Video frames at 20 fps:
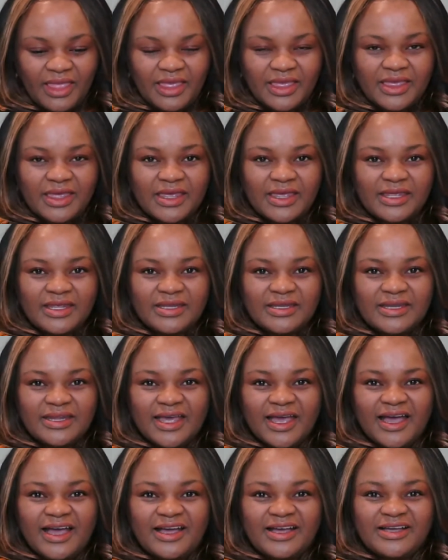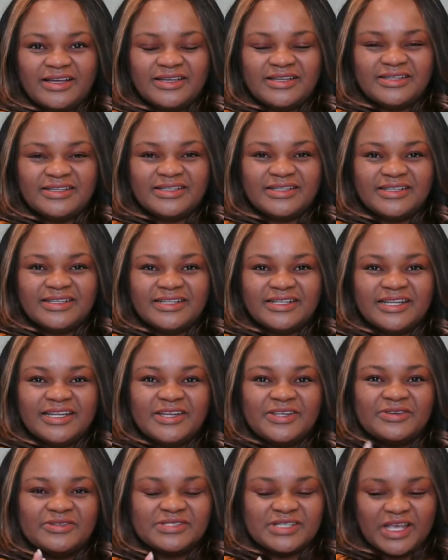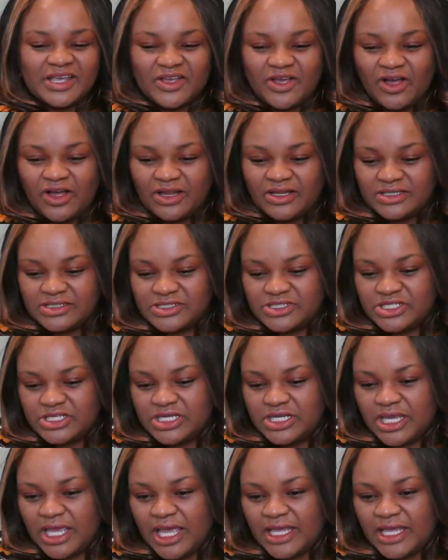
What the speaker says: in clinical psychology,